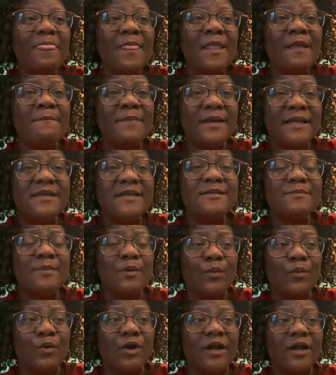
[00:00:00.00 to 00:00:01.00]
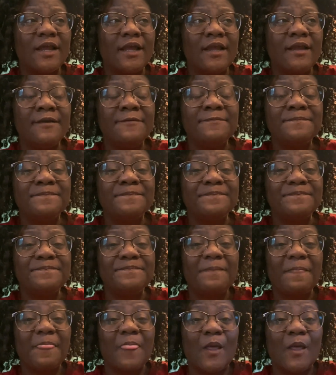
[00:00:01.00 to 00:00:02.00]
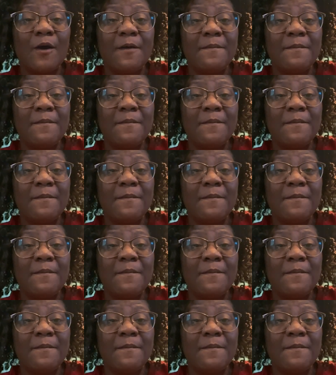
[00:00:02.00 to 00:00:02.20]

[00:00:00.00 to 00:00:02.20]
but he's been working on